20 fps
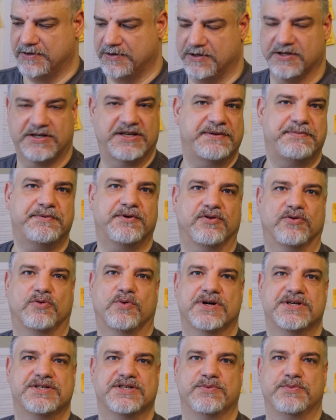The typical
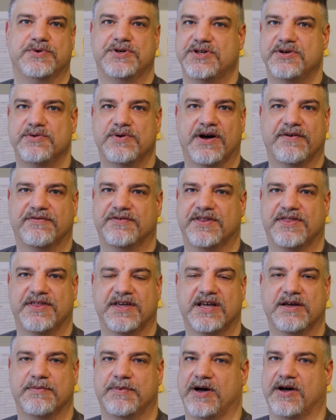question we do have to
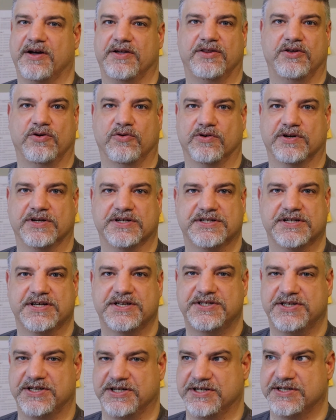think about in the
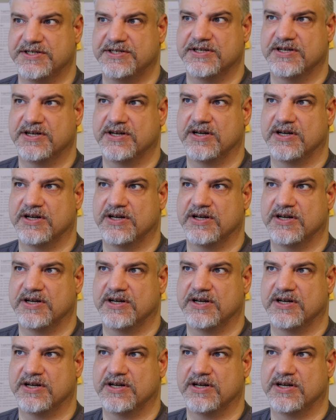organisation is